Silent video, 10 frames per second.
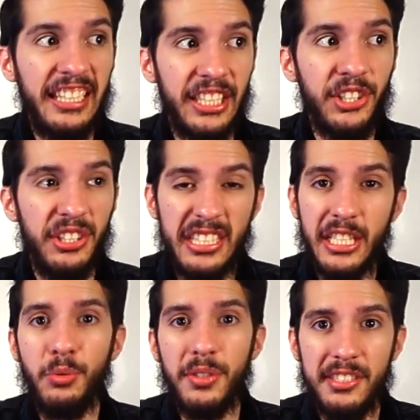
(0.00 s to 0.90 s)
here and
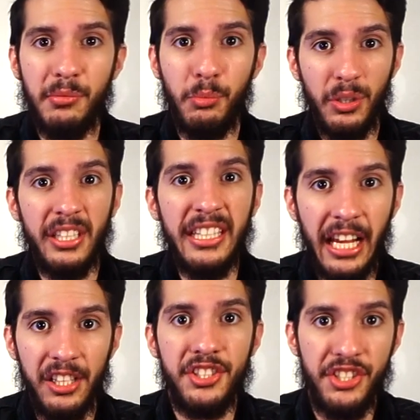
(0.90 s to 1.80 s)
deal with some really
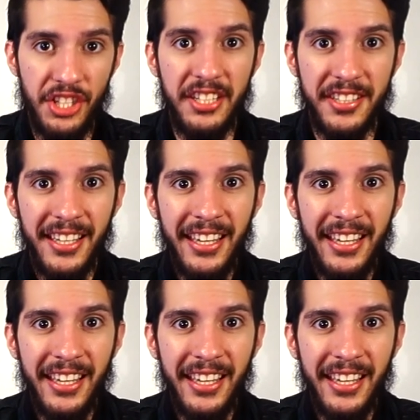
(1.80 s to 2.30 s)
hellish shit.